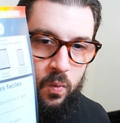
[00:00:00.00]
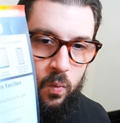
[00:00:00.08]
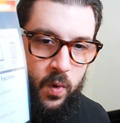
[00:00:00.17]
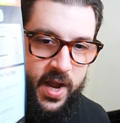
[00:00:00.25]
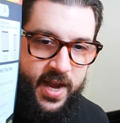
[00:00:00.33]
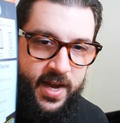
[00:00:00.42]

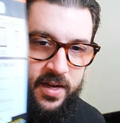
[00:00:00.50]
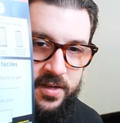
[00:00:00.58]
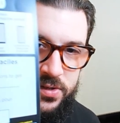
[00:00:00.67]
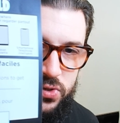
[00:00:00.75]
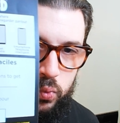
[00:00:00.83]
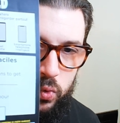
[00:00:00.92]

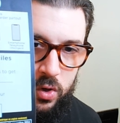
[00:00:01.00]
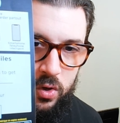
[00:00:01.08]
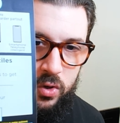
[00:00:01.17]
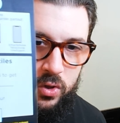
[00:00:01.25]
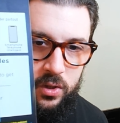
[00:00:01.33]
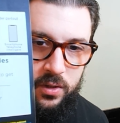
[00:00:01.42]
Wayne's
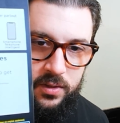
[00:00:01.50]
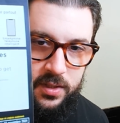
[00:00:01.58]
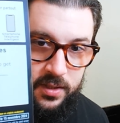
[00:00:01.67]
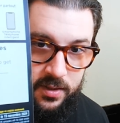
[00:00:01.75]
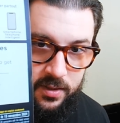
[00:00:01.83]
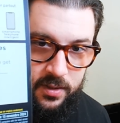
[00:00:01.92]
World.
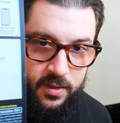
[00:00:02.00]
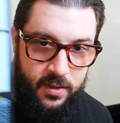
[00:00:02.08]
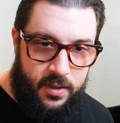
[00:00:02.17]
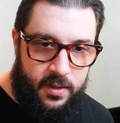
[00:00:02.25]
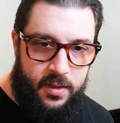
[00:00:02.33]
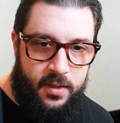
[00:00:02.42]

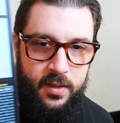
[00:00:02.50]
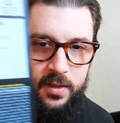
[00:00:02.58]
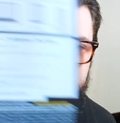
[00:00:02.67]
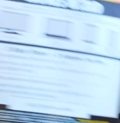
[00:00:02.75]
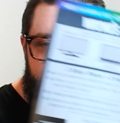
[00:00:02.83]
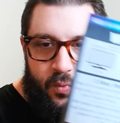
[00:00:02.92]

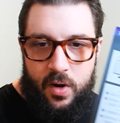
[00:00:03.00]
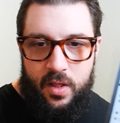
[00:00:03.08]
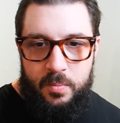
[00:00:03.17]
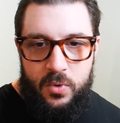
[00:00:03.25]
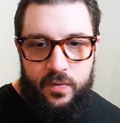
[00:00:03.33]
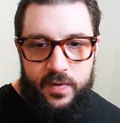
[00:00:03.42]
This is one of the
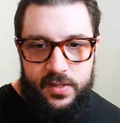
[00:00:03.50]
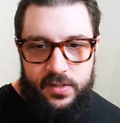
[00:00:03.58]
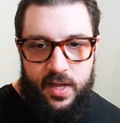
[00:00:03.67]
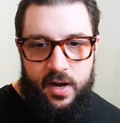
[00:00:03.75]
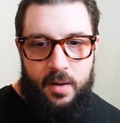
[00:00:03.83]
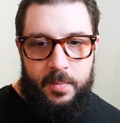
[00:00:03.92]
movies
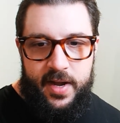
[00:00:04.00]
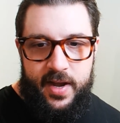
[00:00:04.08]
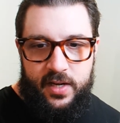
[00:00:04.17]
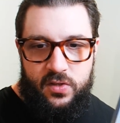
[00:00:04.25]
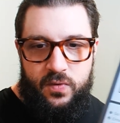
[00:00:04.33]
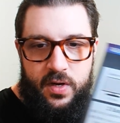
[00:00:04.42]
that on my
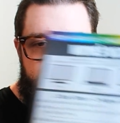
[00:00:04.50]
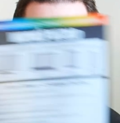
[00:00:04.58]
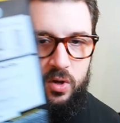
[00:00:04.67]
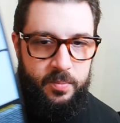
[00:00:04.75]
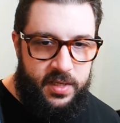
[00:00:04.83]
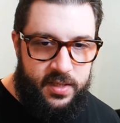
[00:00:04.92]
next video
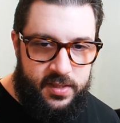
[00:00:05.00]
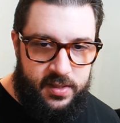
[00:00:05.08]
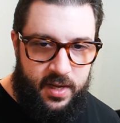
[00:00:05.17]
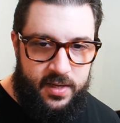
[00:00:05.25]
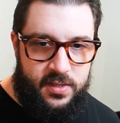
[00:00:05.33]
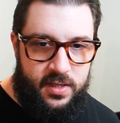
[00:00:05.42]
I'll be
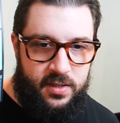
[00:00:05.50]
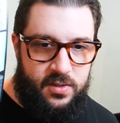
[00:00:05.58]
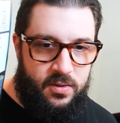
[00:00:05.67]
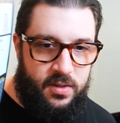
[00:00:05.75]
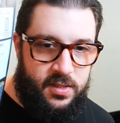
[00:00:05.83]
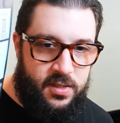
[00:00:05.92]
discussing.
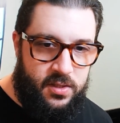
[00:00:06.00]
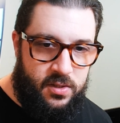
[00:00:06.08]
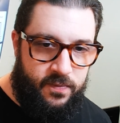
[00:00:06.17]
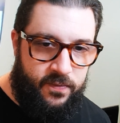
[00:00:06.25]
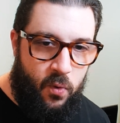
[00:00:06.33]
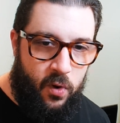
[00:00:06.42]
So this is
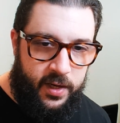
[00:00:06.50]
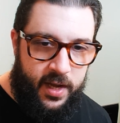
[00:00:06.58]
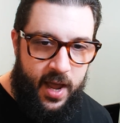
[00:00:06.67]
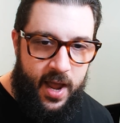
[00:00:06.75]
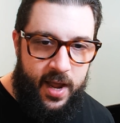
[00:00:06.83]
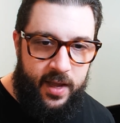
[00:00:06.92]

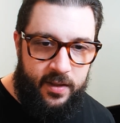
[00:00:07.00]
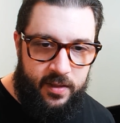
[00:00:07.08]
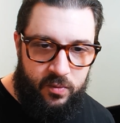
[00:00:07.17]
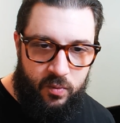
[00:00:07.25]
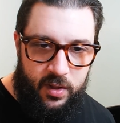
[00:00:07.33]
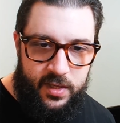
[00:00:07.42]
4K
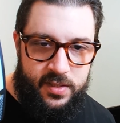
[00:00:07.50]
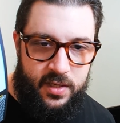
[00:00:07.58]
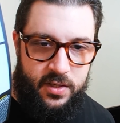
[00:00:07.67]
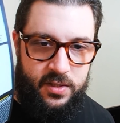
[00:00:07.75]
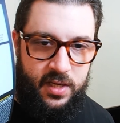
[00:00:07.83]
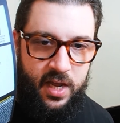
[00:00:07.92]
release that
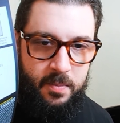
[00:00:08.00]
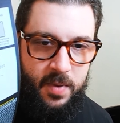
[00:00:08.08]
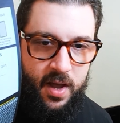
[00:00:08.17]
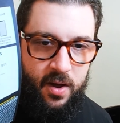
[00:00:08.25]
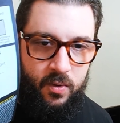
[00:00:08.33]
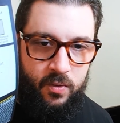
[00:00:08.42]
just came
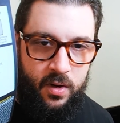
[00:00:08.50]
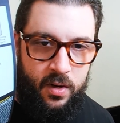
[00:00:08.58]
out.